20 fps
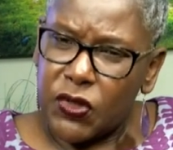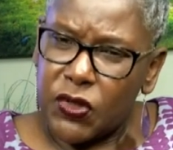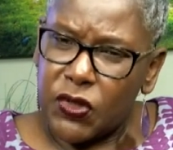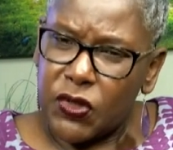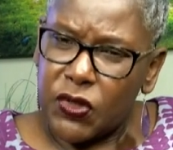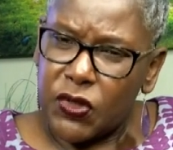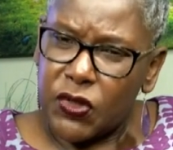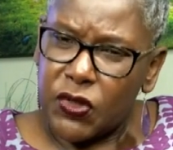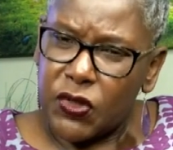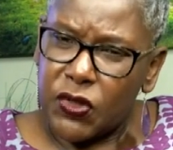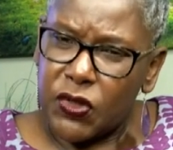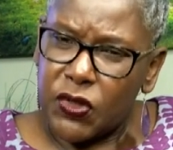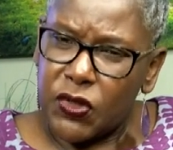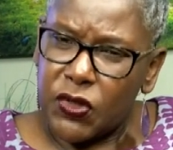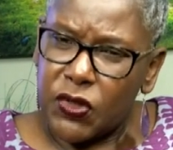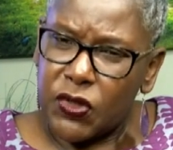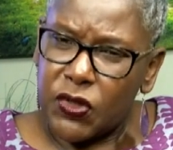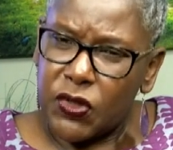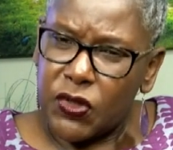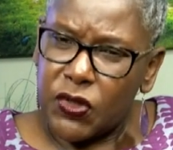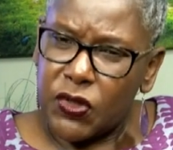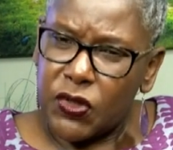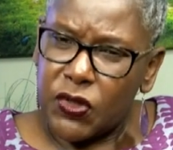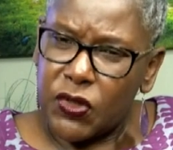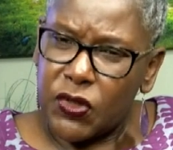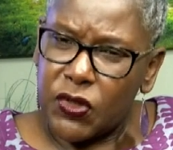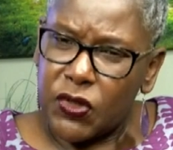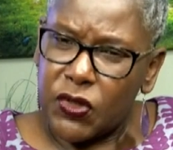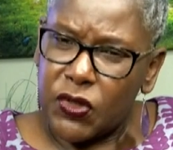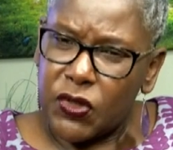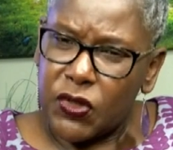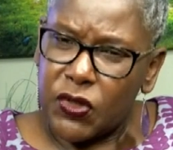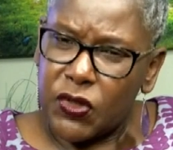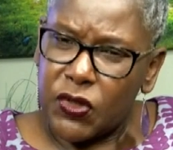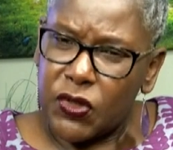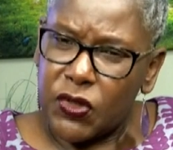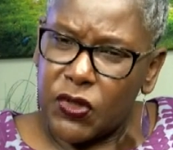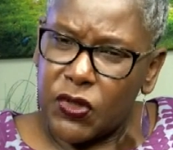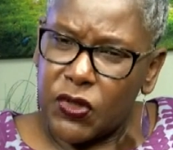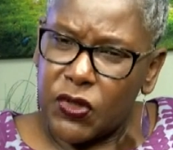It's happened. Let them live the
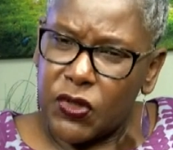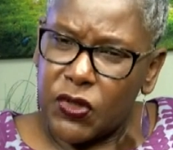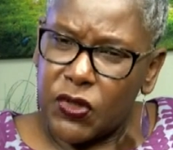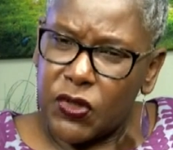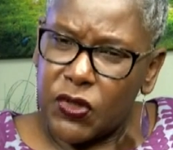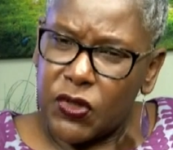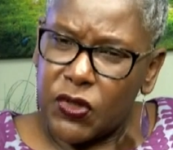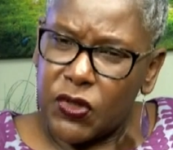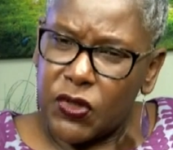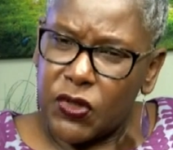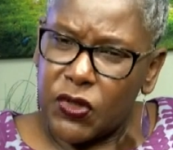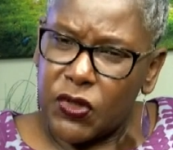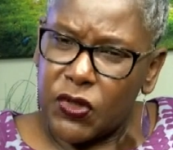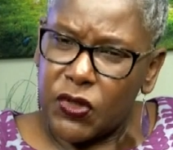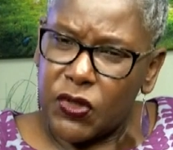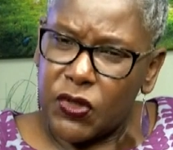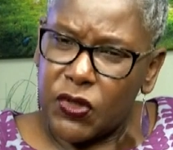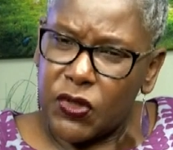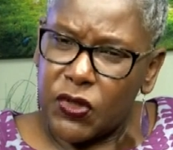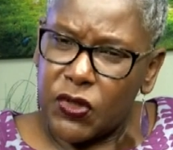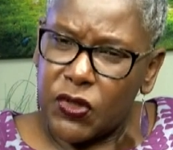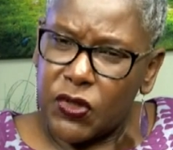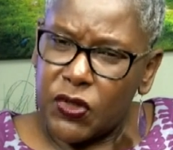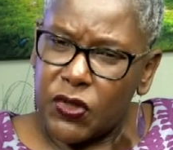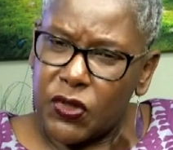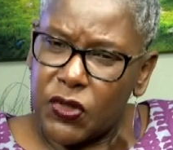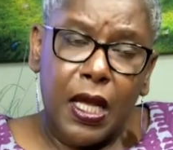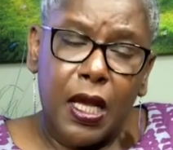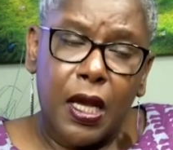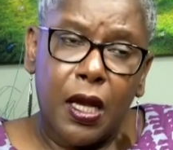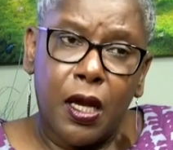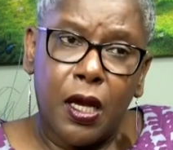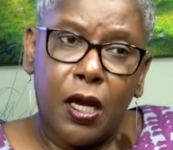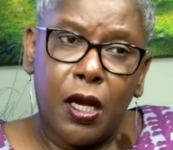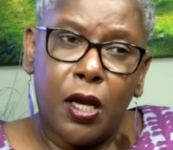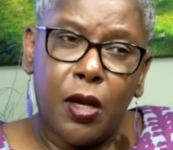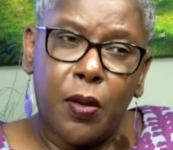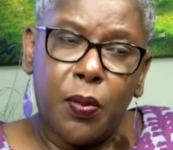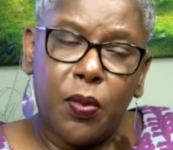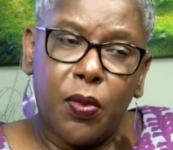best life they can.
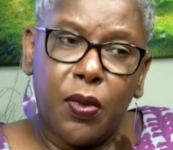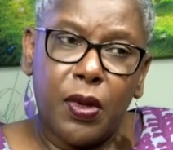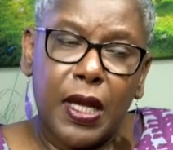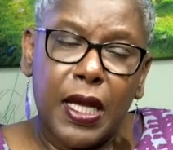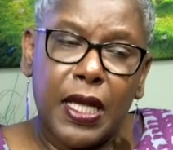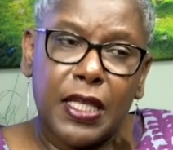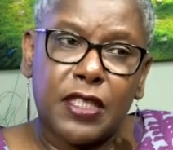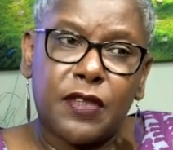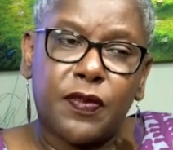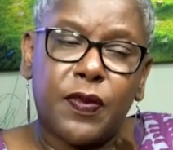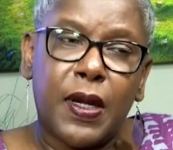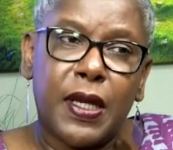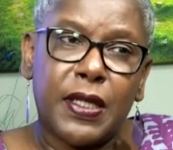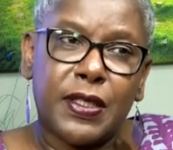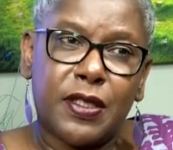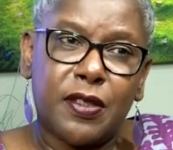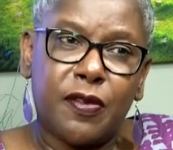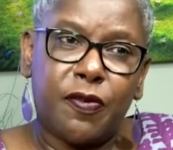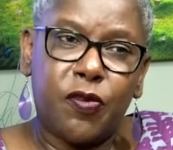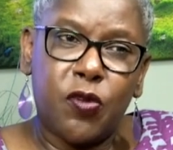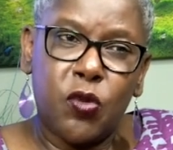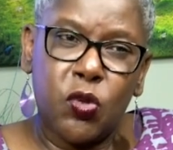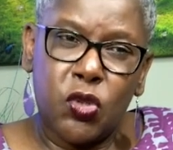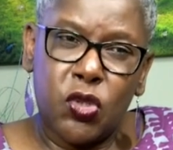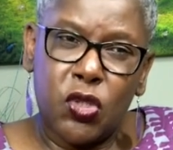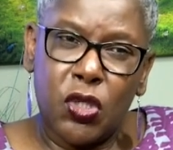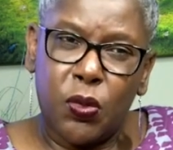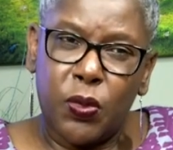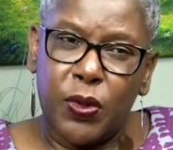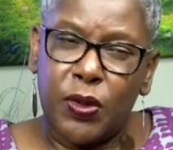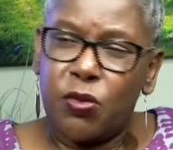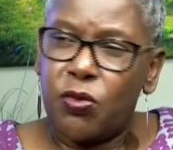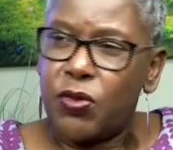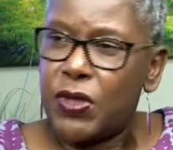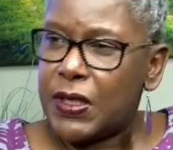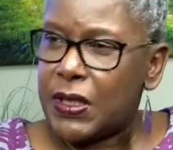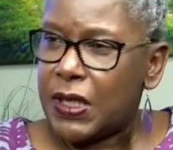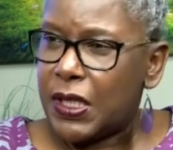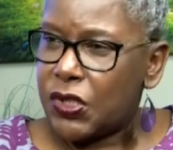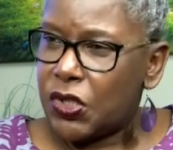As far as the future with
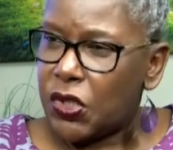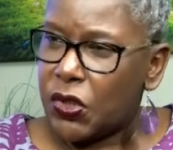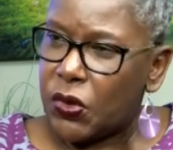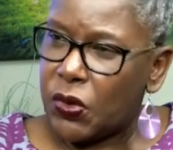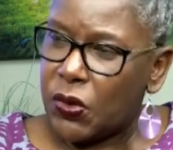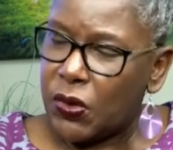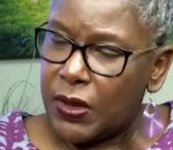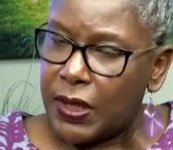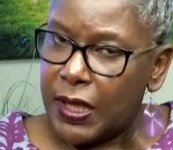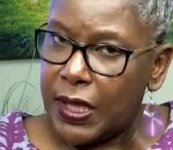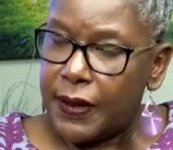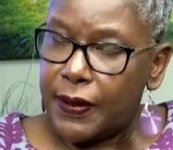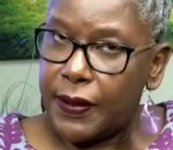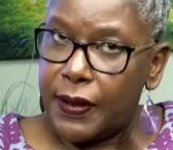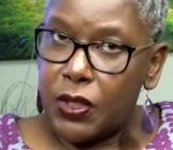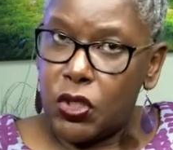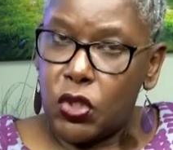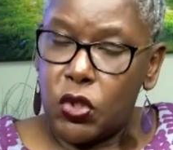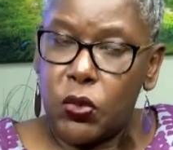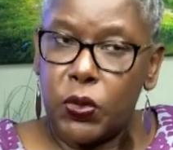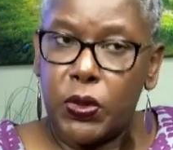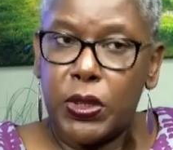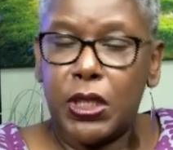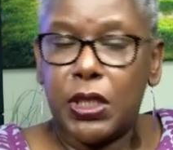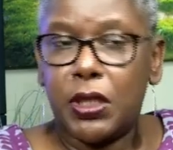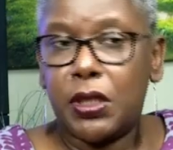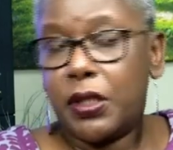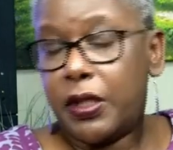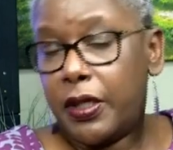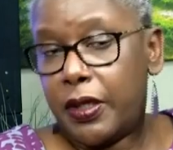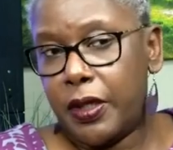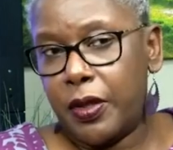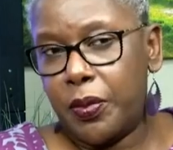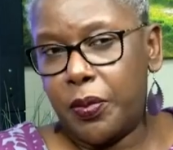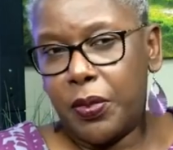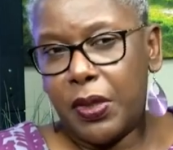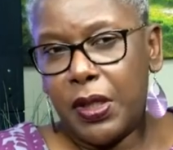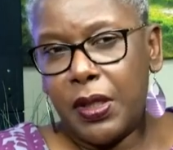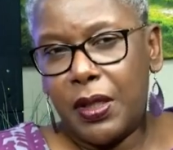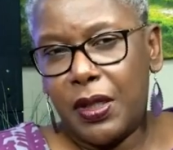research and all that, they're
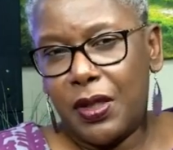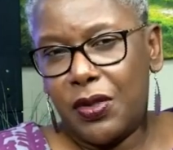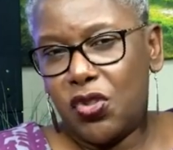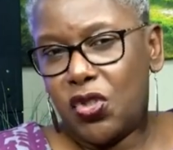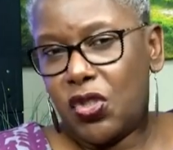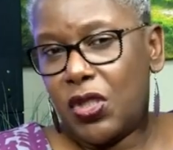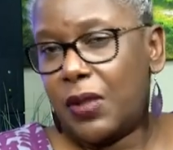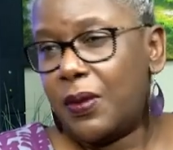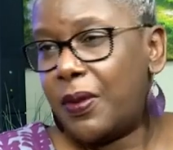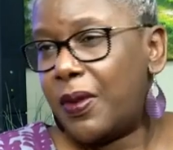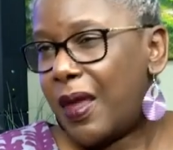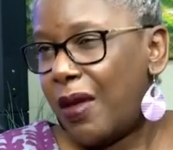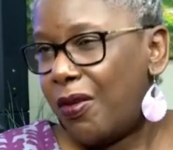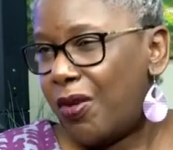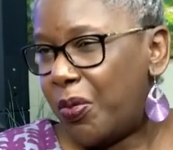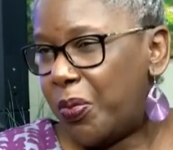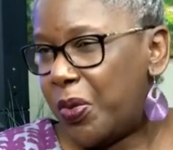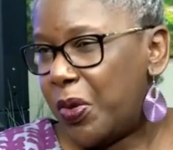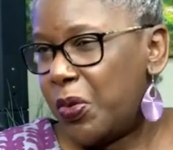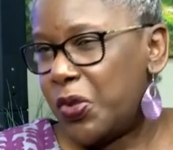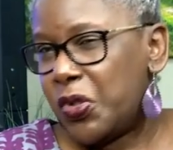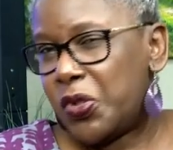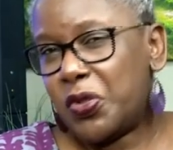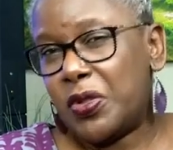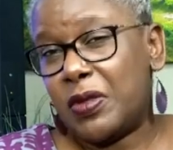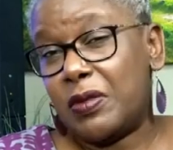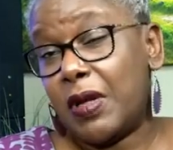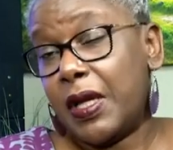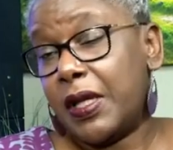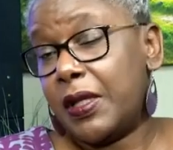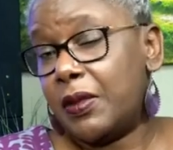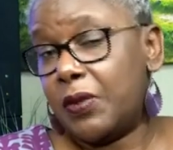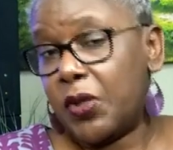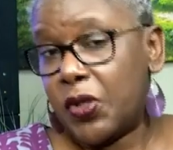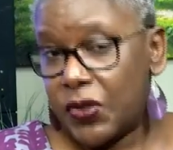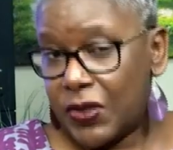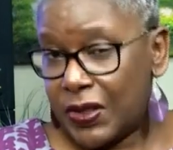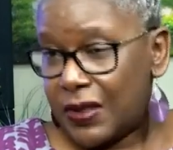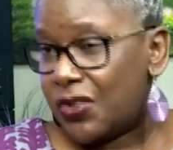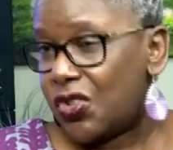doing gene therapy, which is right,
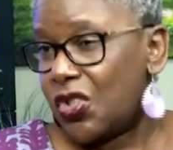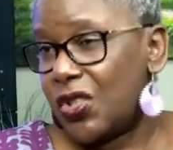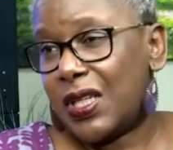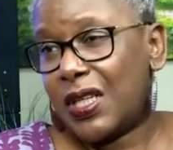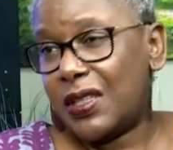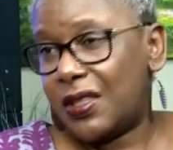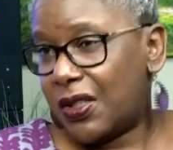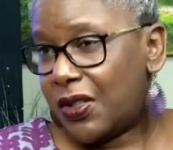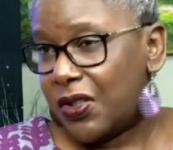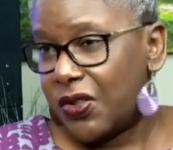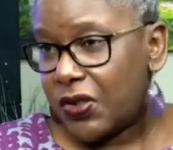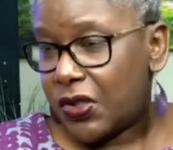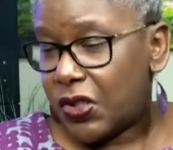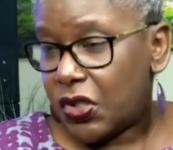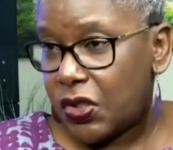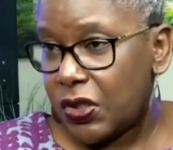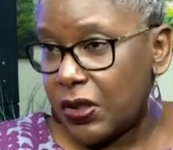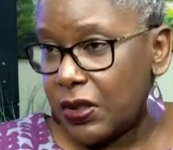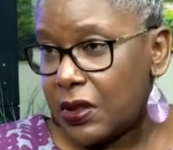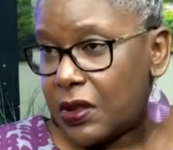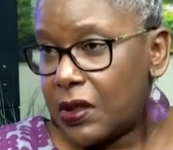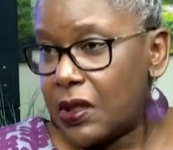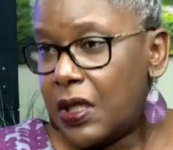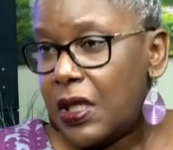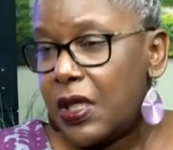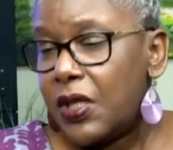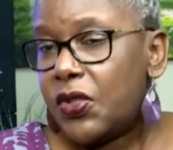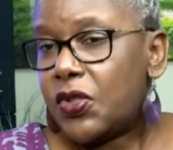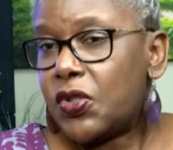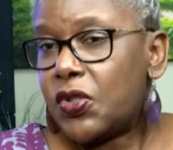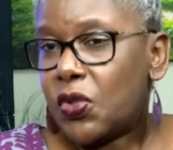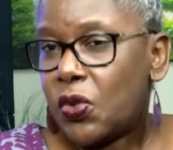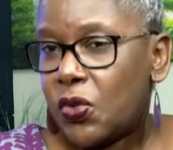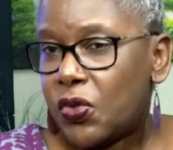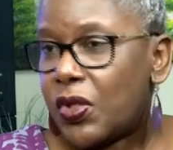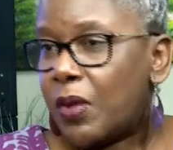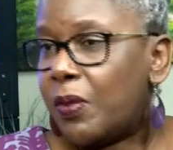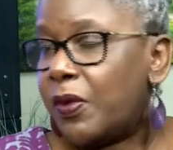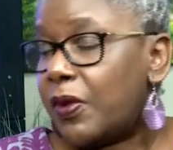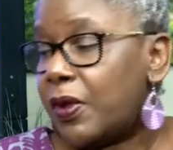because it's a genetic condition. So
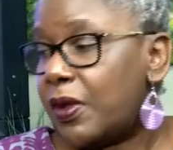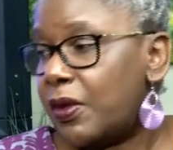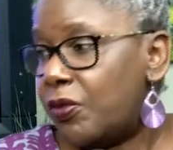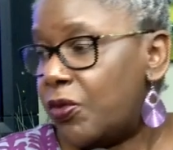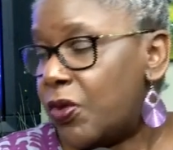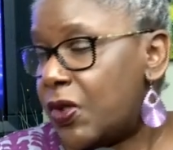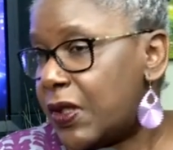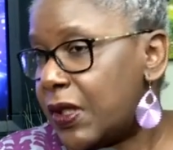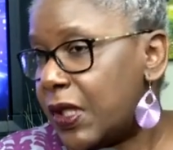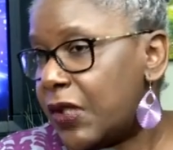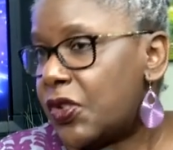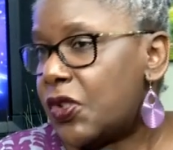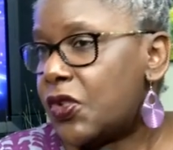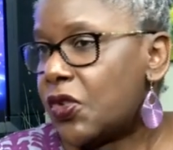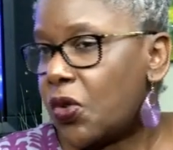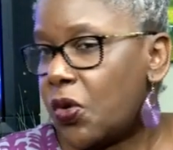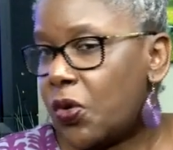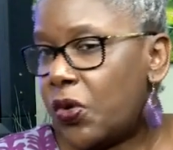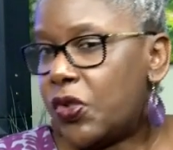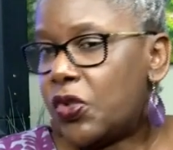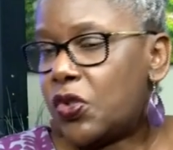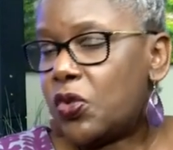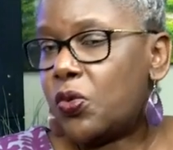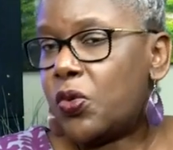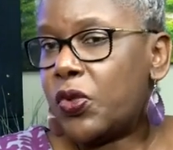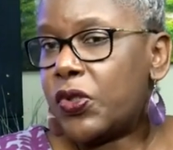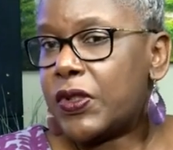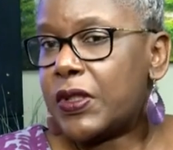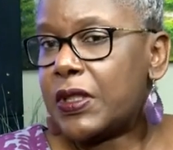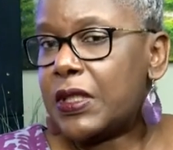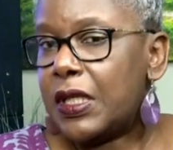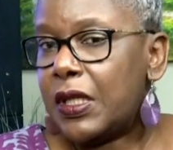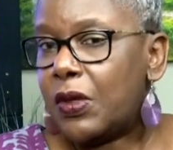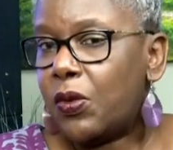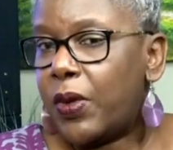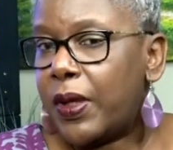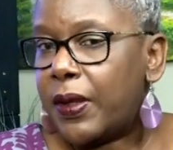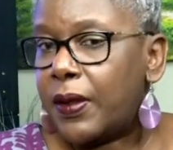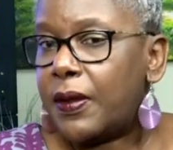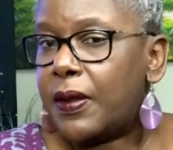some of the research is going towards
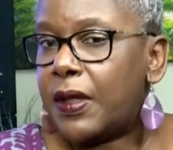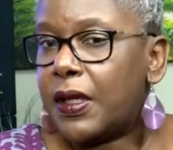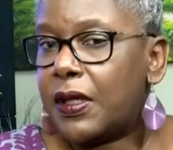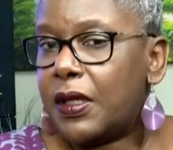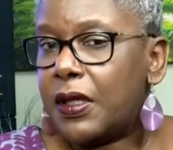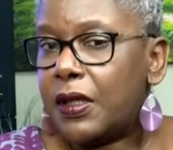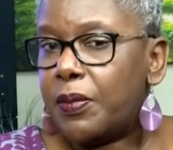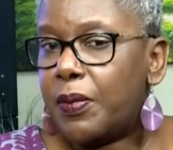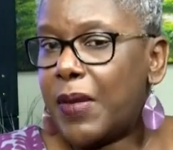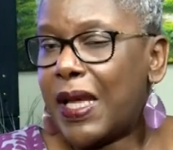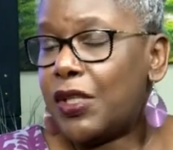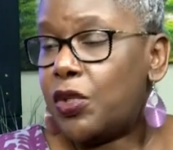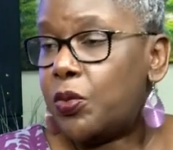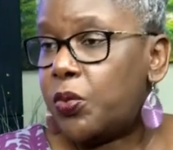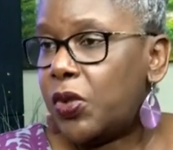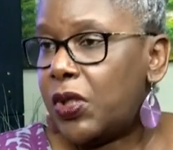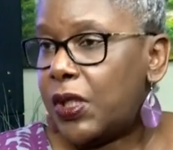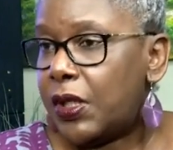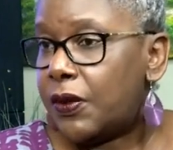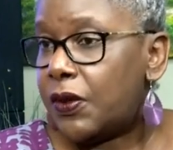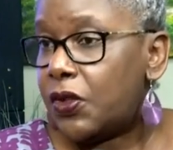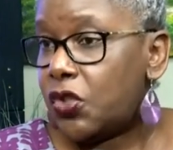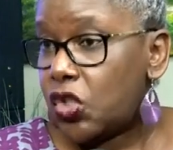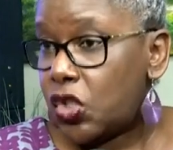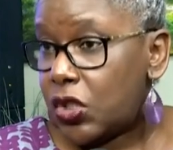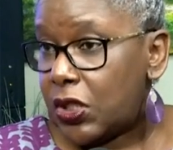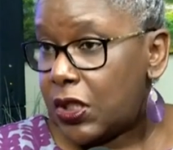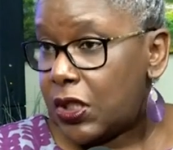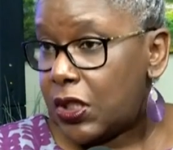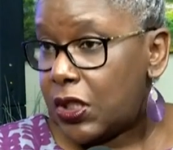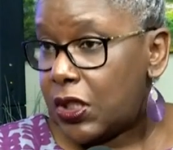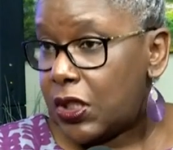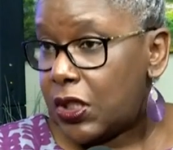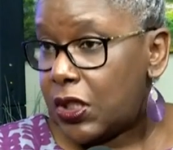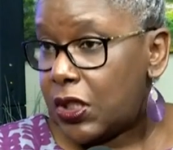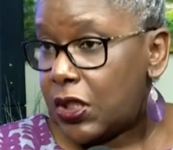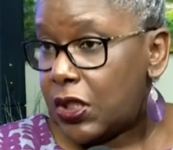seeing whether they can manipulate the gene.